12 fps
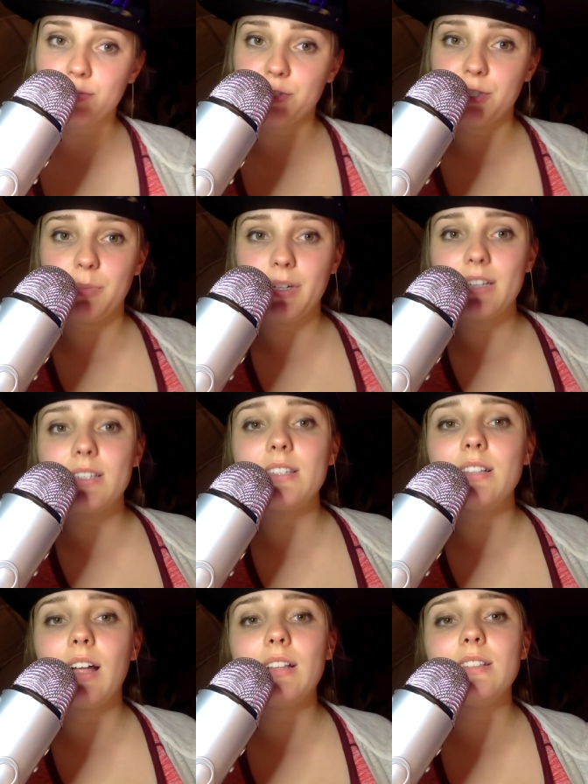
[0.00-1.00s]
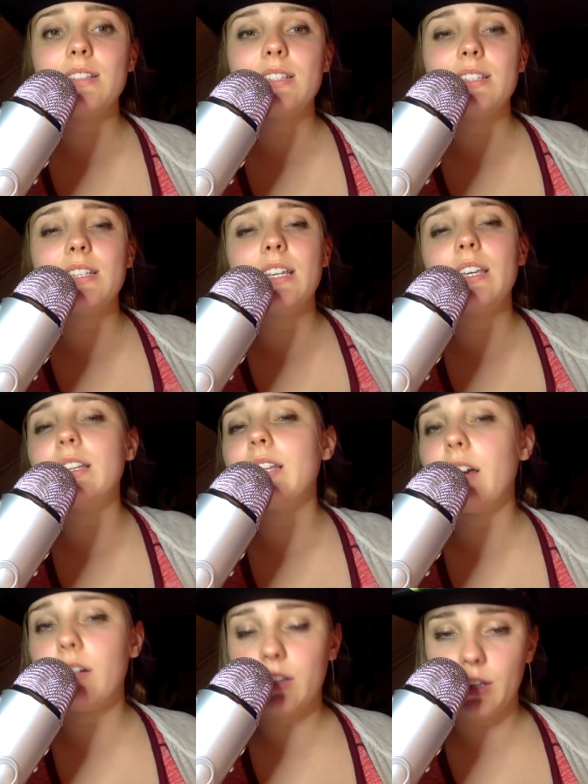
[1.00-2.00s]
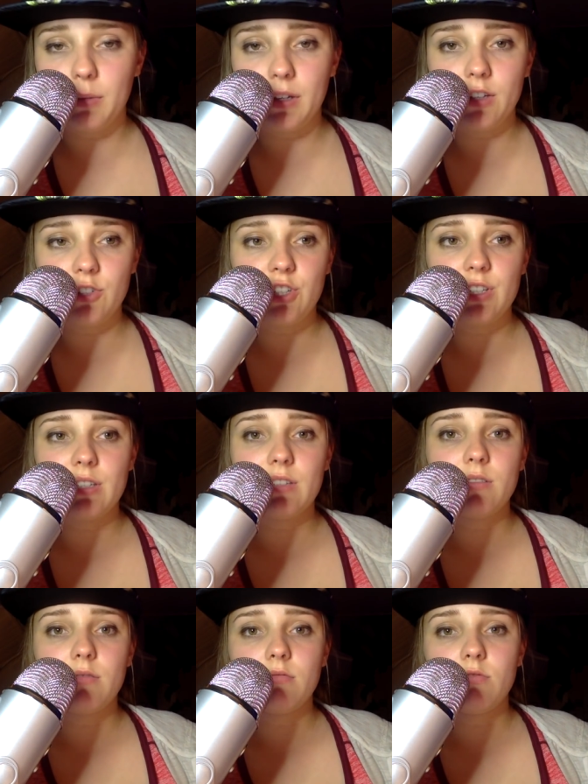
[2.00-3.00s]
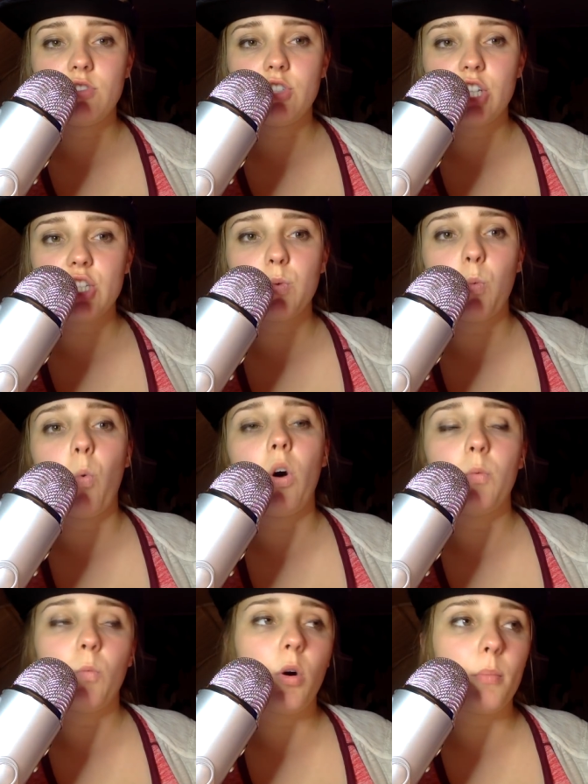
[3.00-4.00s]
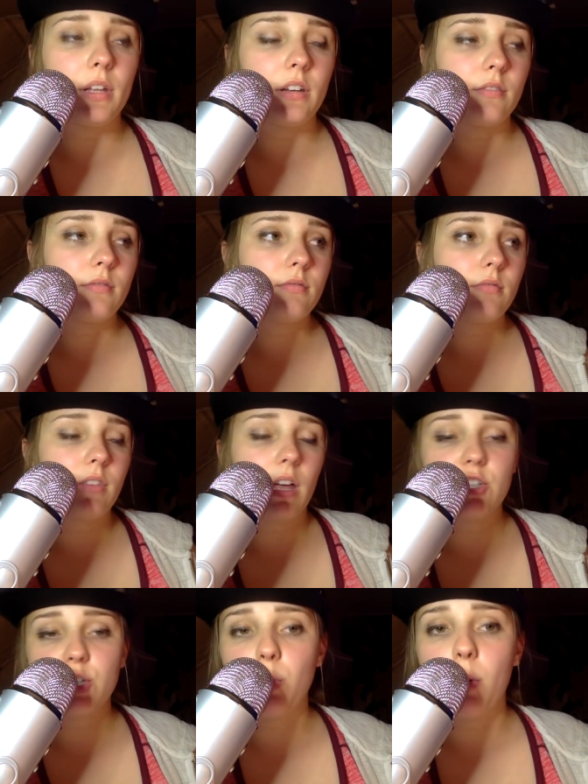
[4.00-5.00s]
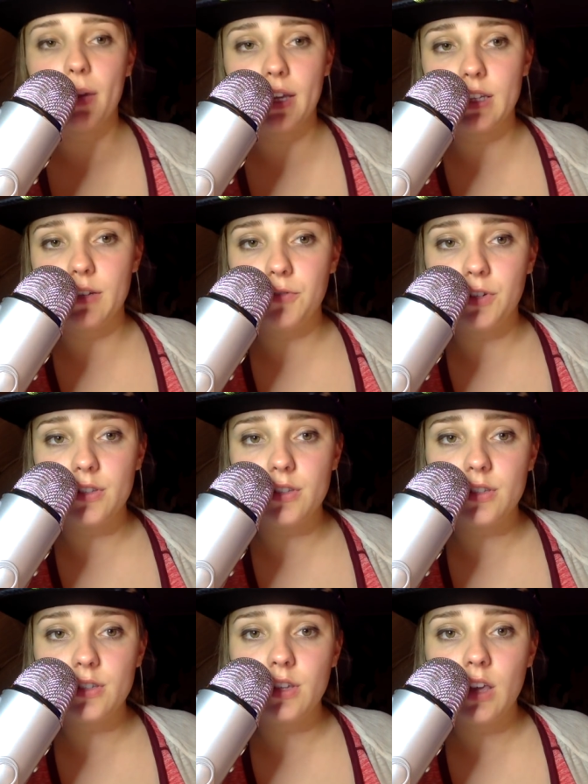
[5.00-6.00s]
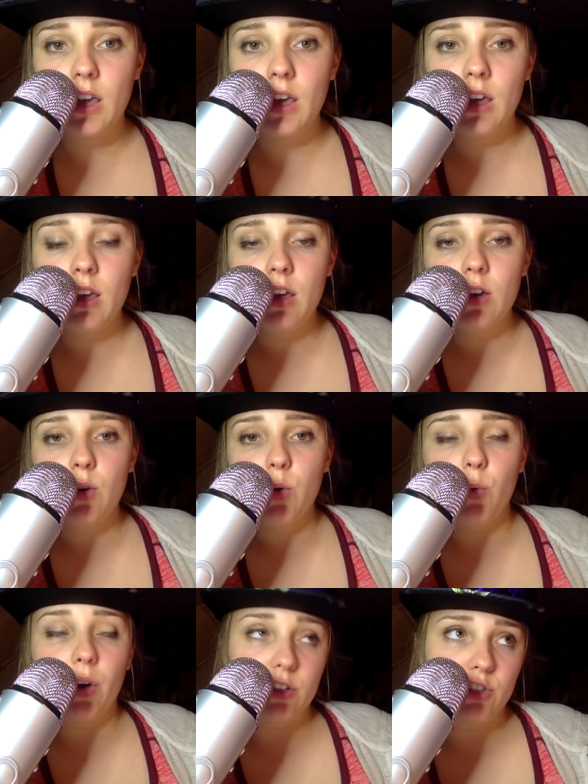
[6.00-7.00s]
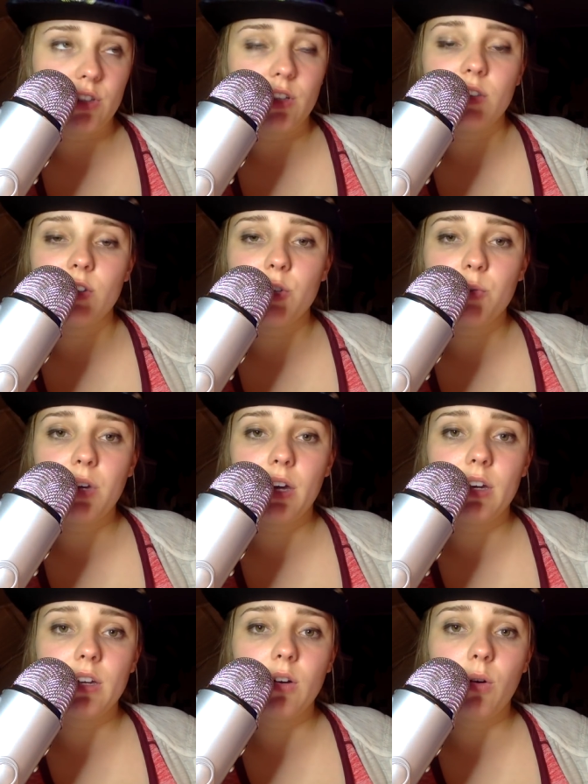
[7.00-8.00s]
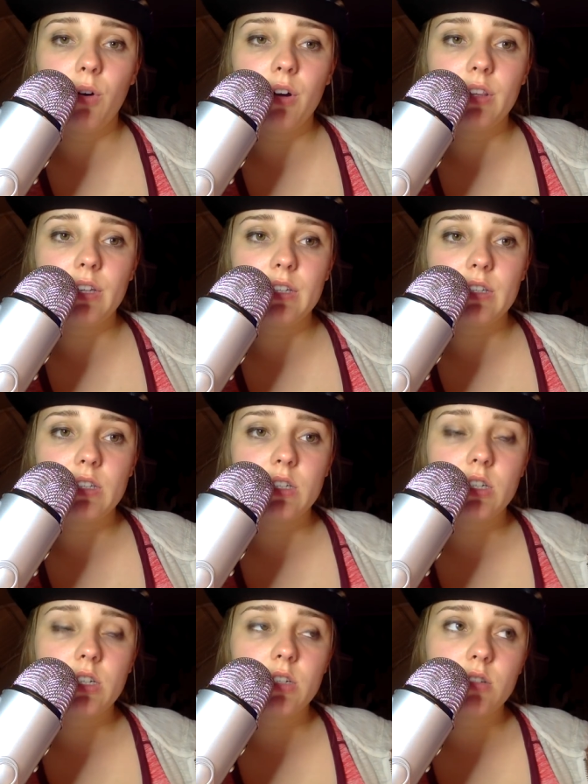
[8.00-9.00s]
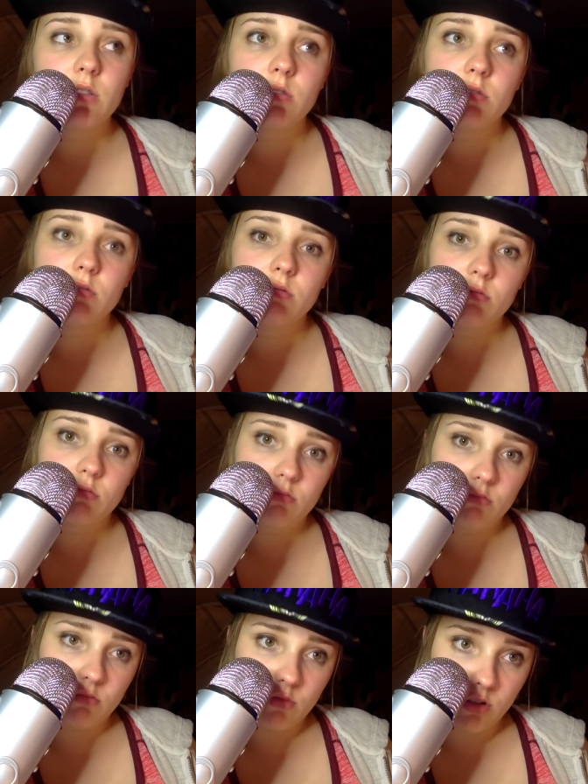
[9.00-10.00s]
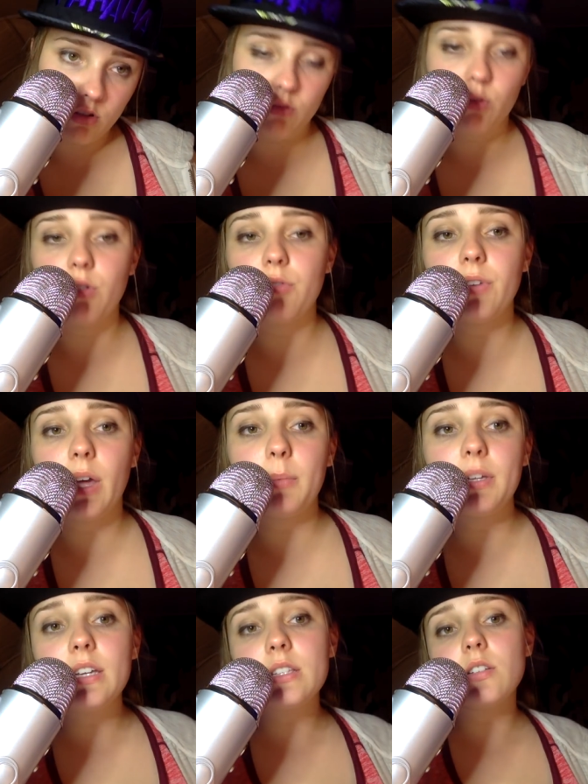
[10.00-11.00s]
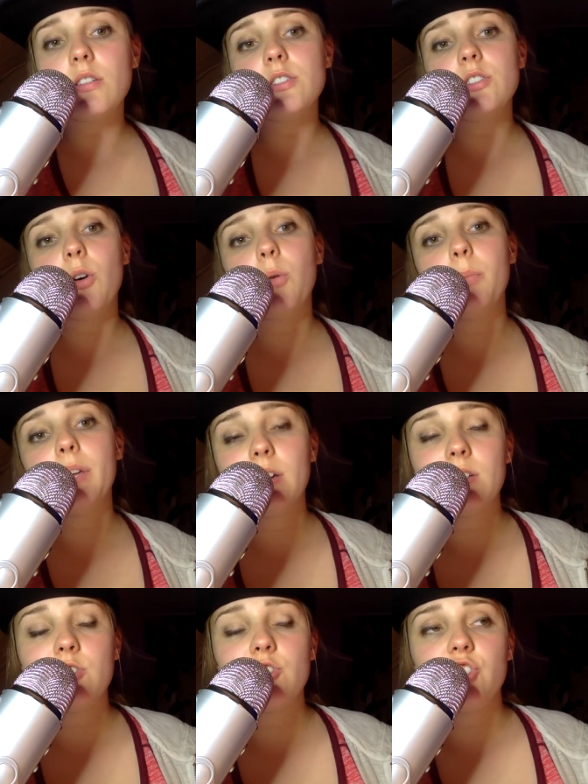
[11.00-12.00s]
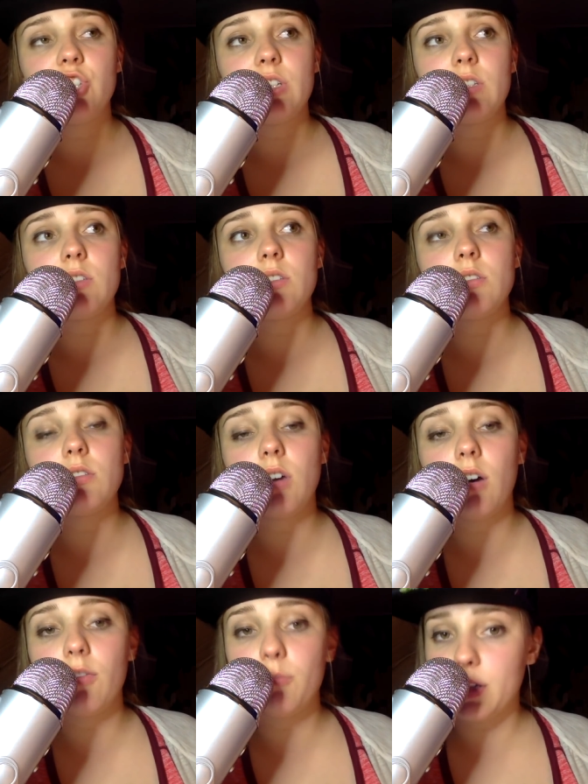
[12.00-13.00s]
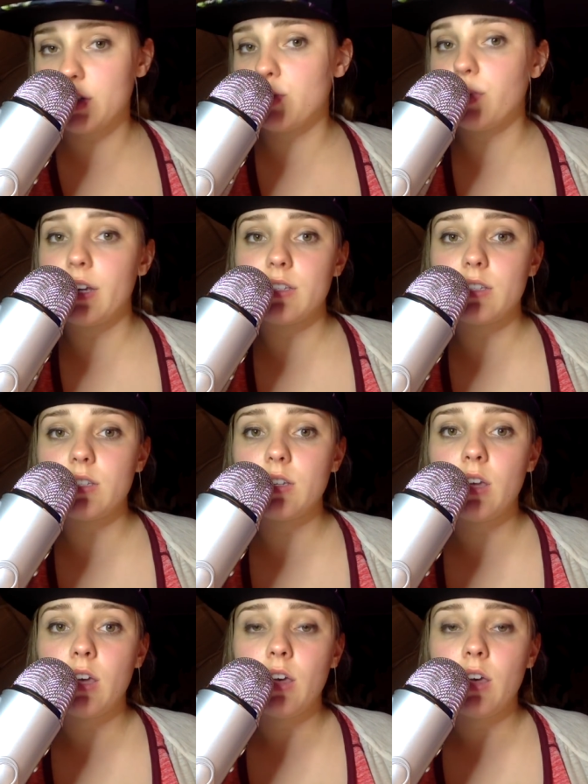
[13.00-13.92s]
fool you because it's not singularly because she's just one woman that she won't make a difference racially in the UK, or at least to the royal family. It's also because she's of mixed race